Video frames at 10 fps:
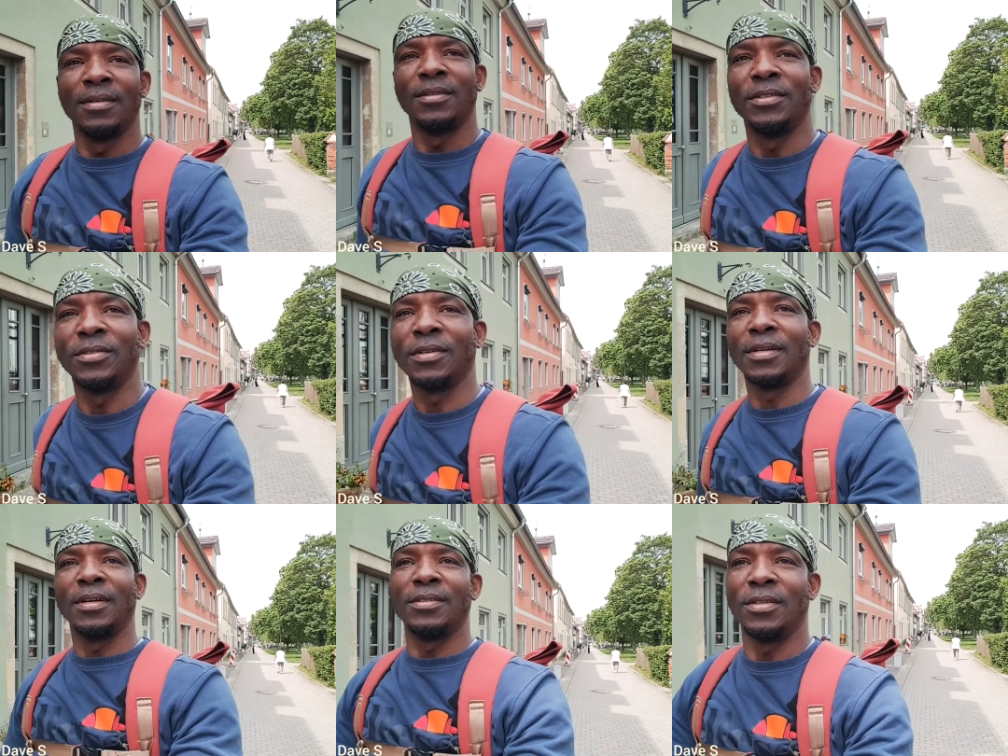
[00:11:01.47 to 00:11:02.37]
She's not
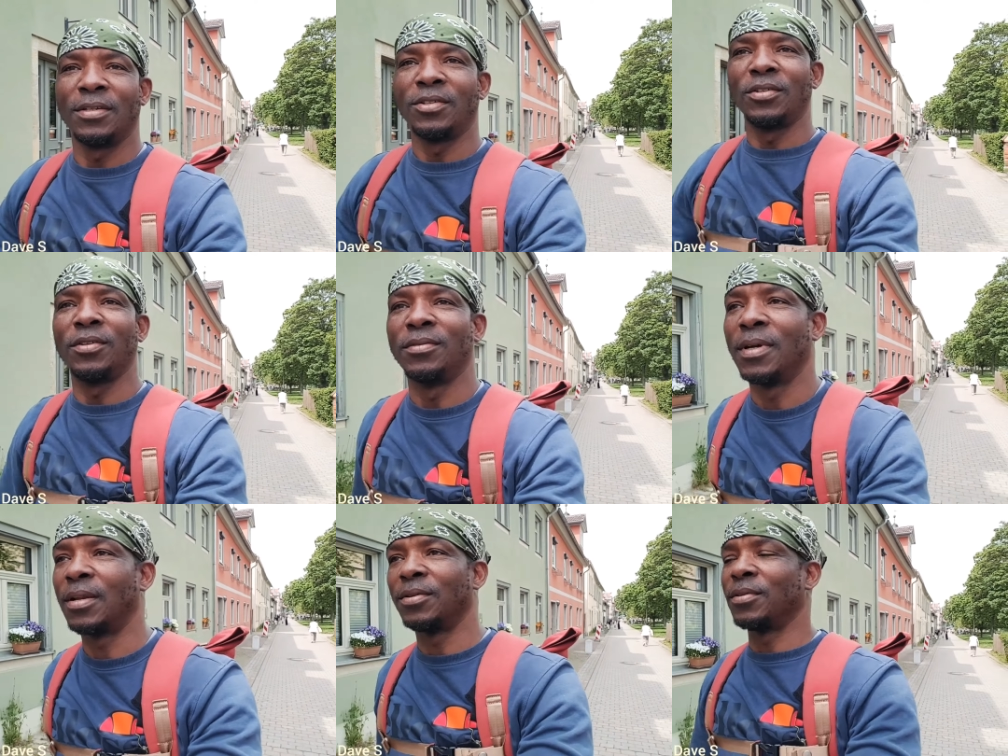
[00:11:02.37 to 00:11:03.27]
good. She don't.
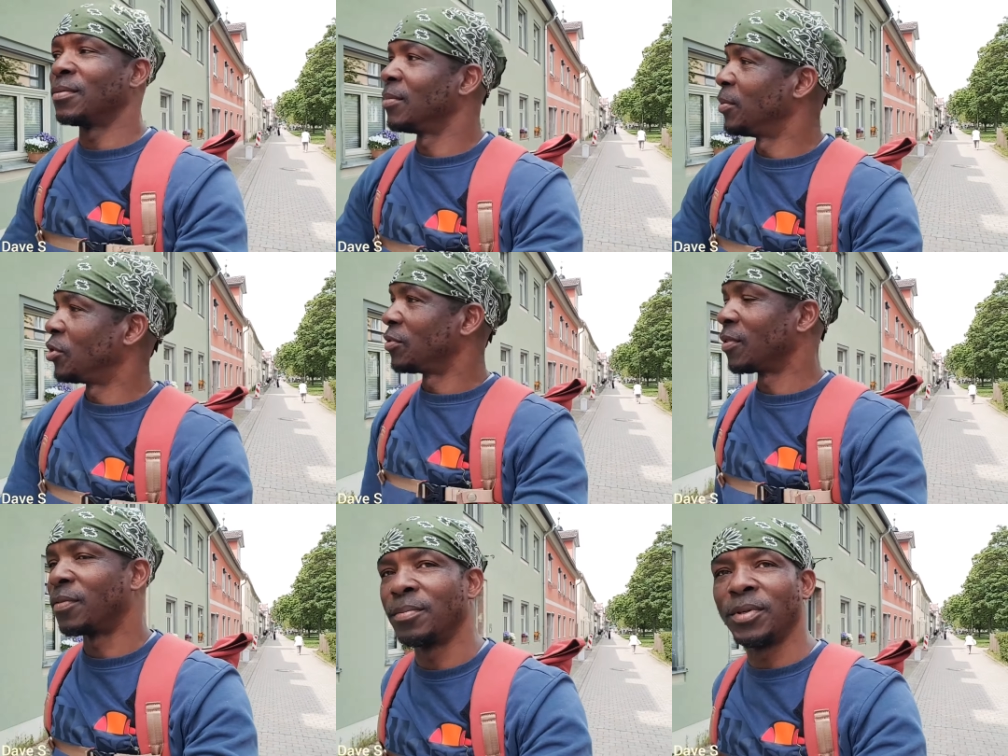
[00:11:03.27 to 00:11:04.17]
I don't know. Maybe she's
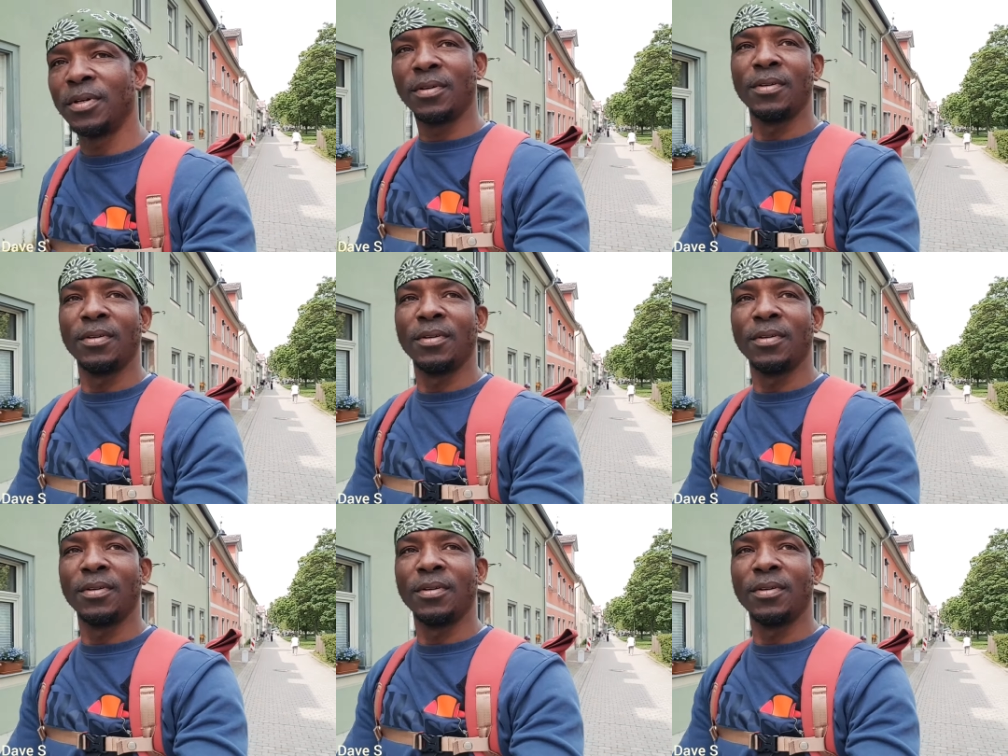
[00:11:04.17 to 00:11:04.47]
not from here.